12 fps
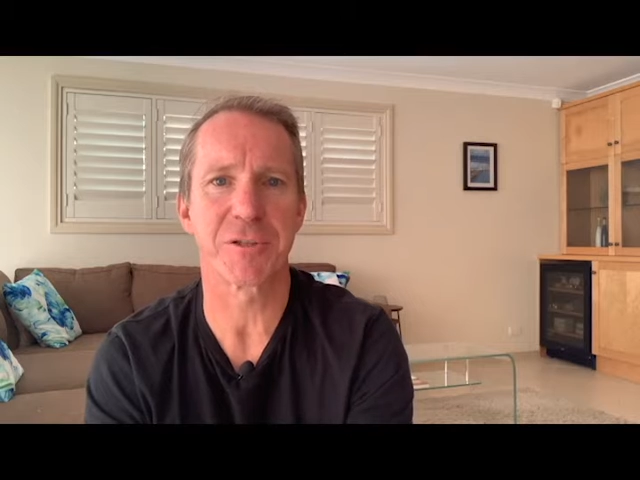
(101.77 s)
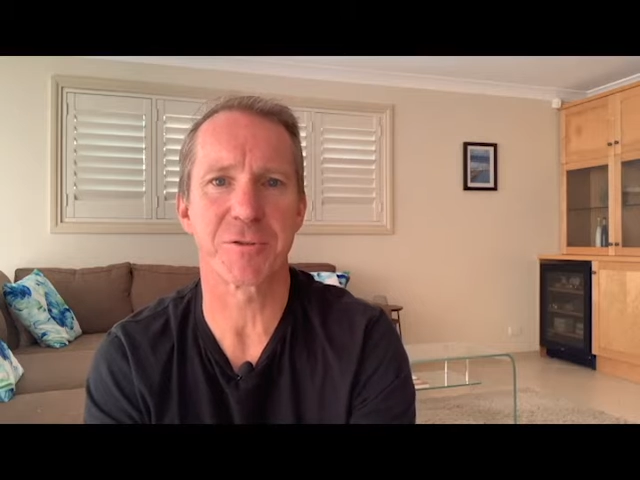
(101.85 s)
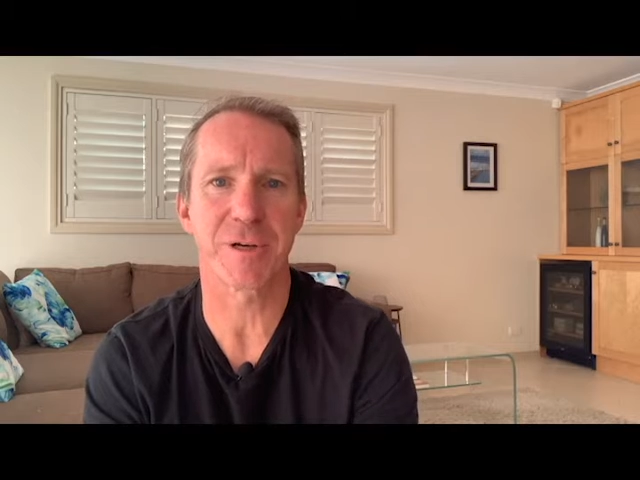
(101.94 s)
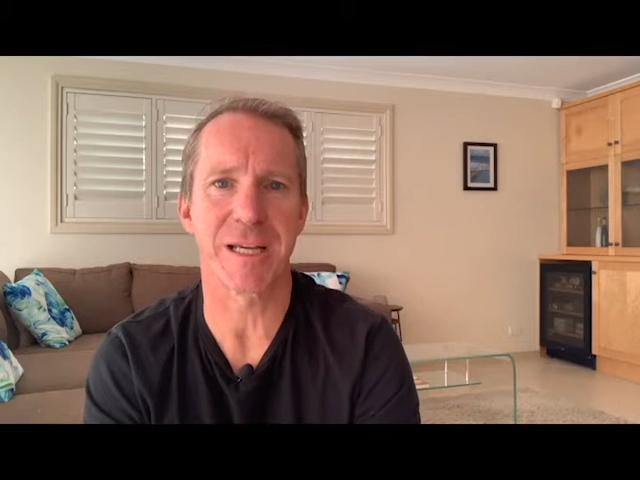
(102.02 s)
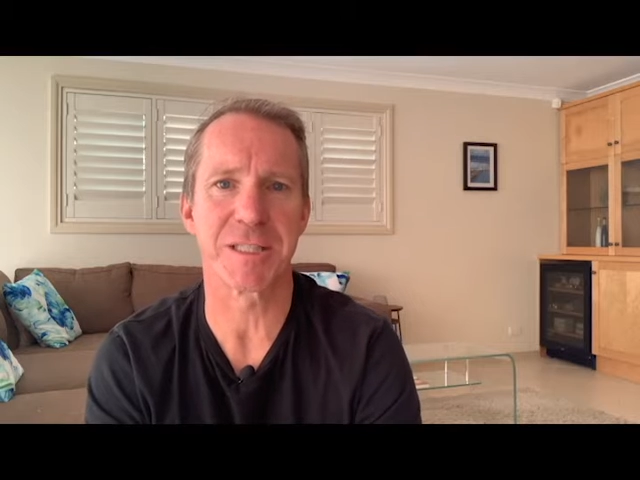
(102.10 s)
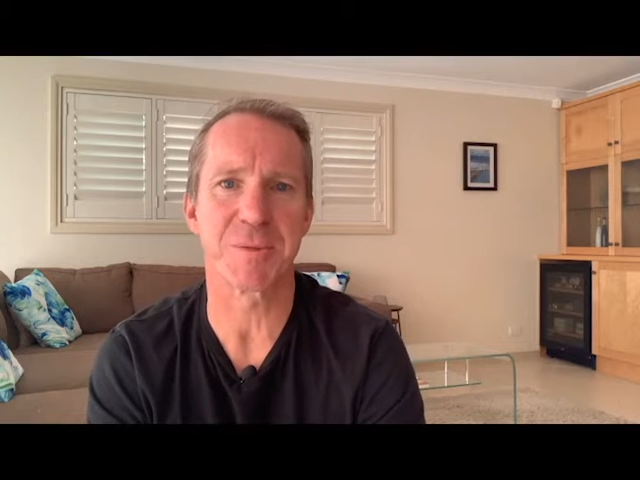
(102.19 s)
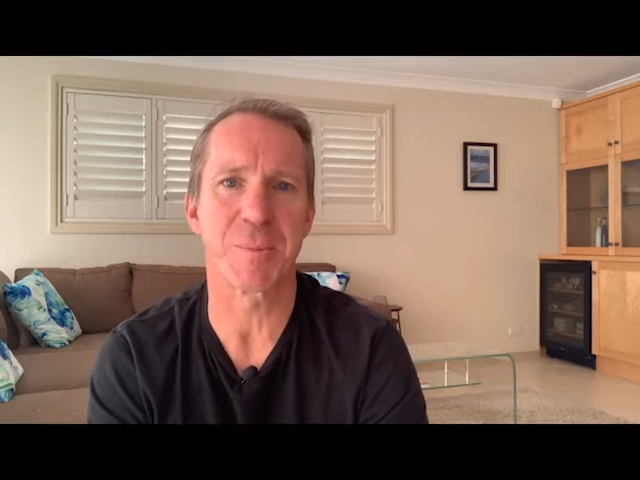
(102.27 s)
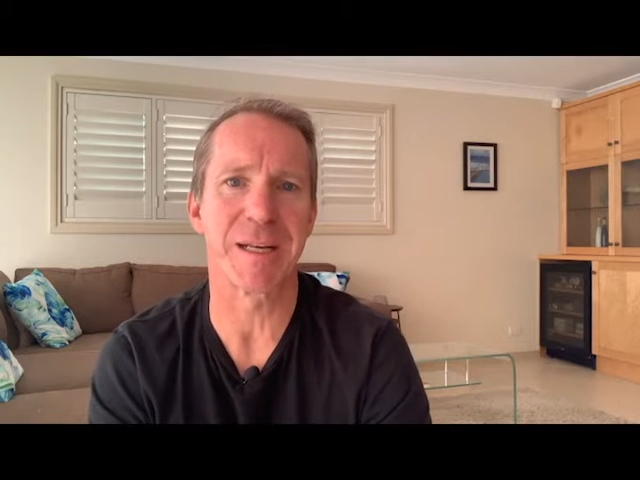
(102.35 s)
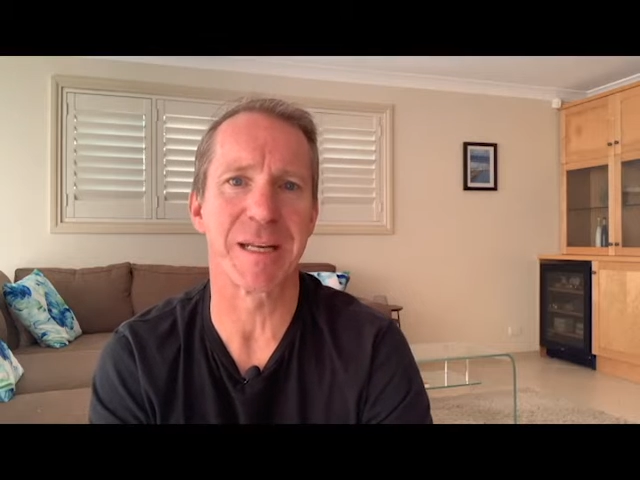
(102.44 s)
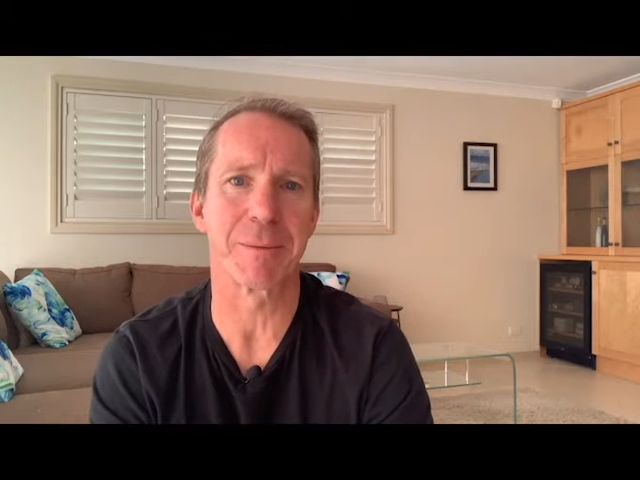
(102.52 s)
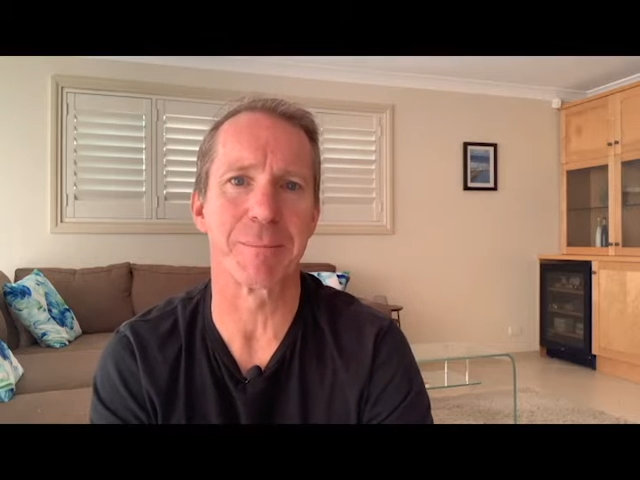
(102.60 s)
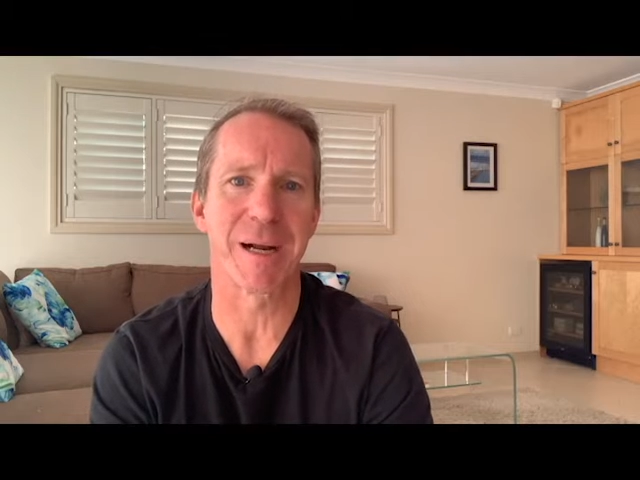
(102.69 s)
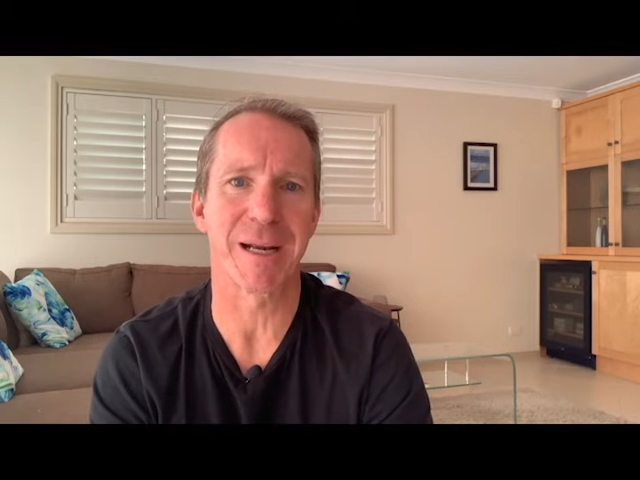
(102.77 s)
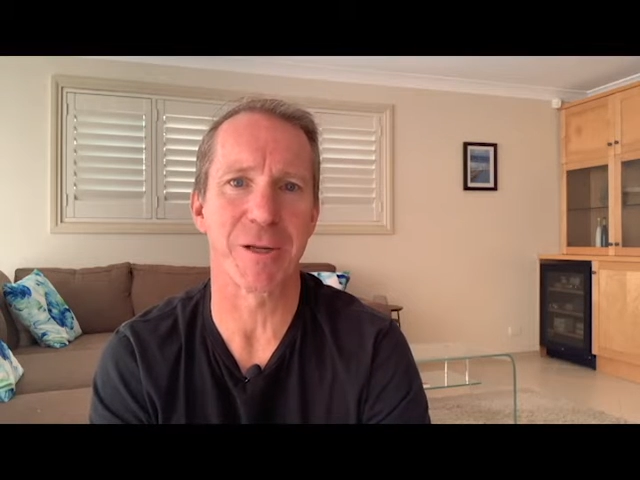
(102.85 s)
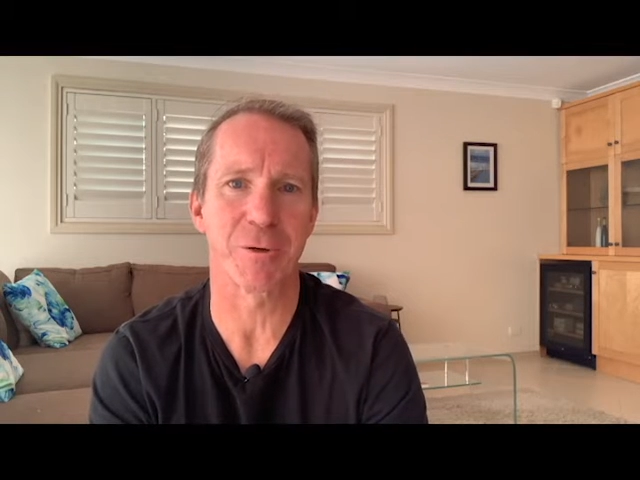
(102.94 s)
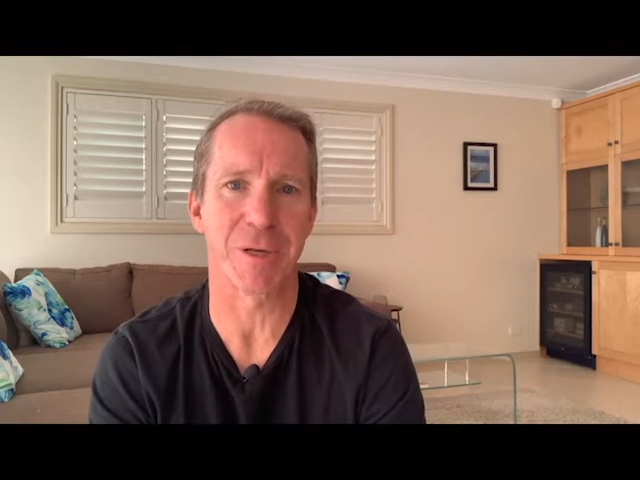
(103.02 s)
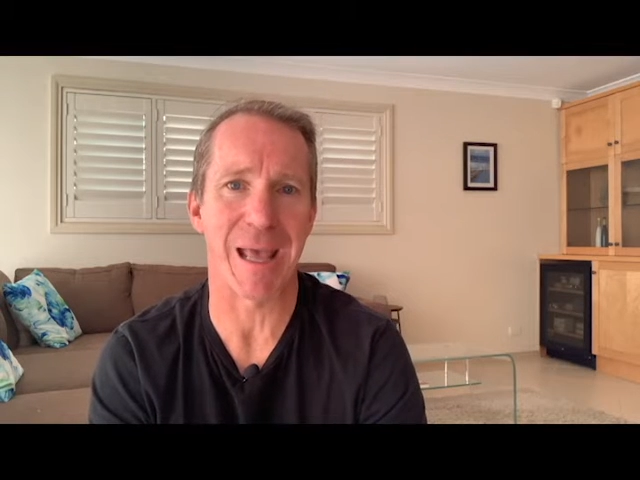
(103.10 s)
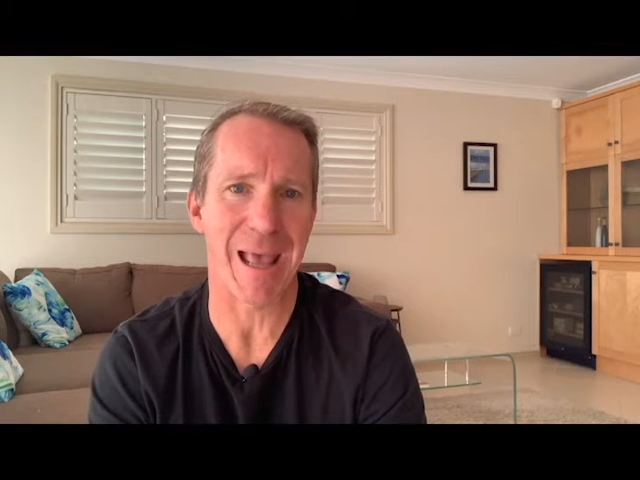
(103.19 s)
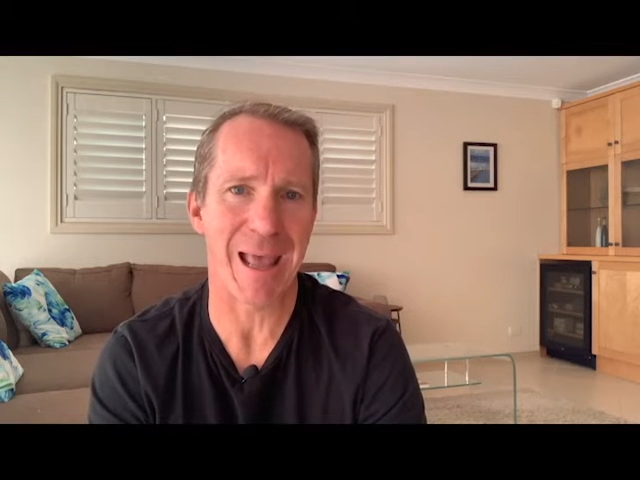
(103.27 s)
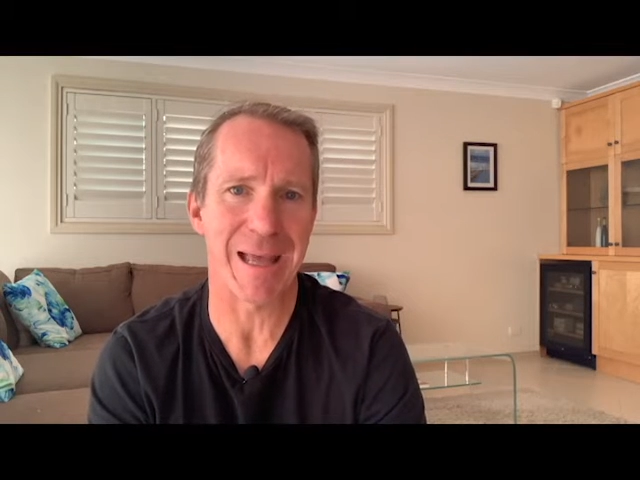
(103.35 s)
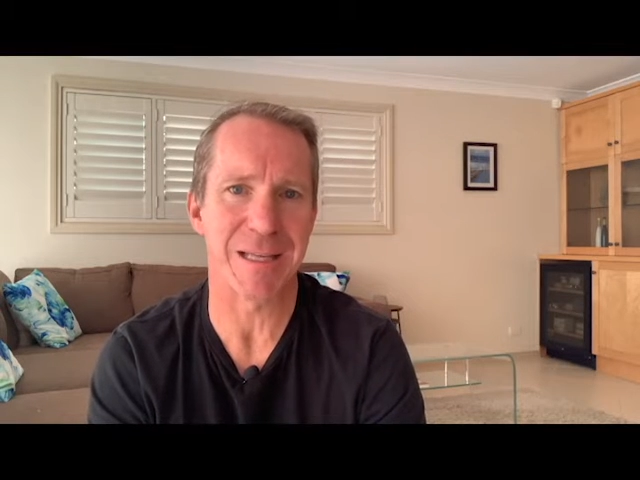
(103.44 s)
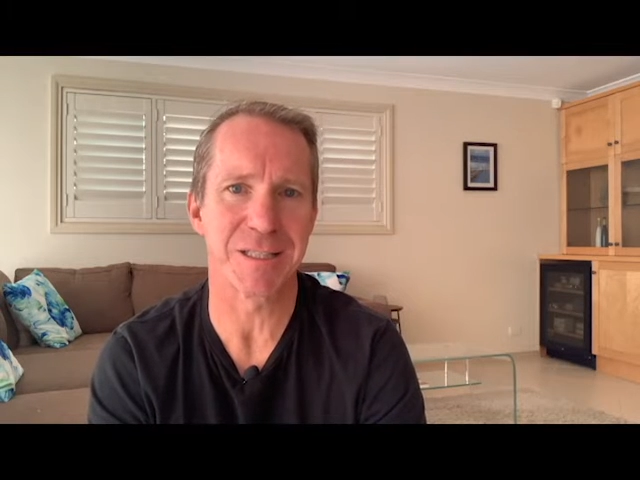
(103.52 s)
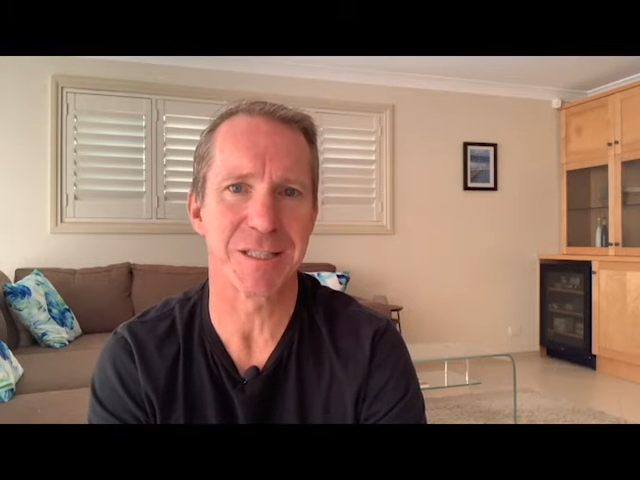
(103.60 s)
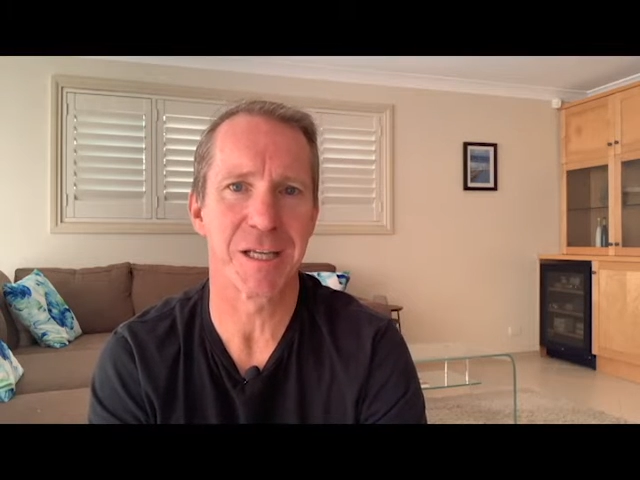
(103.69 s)
trade spending money on
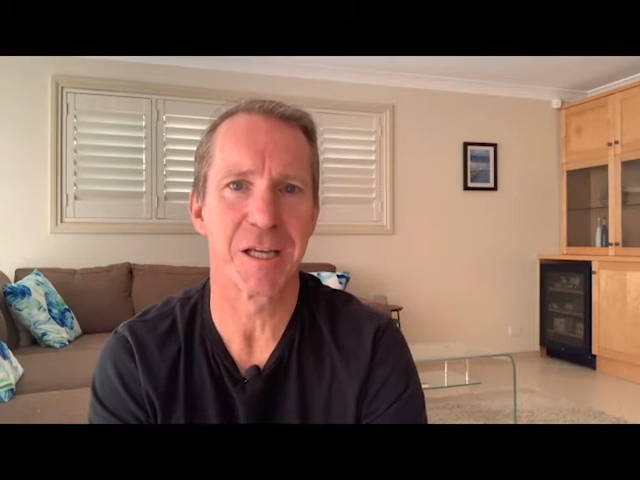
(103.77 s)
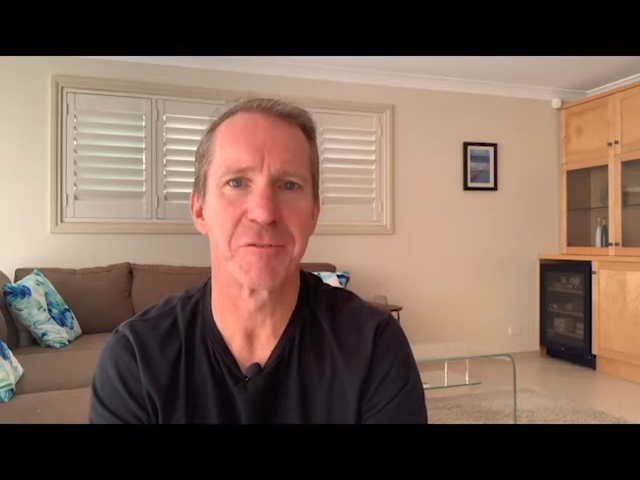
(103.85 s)
ads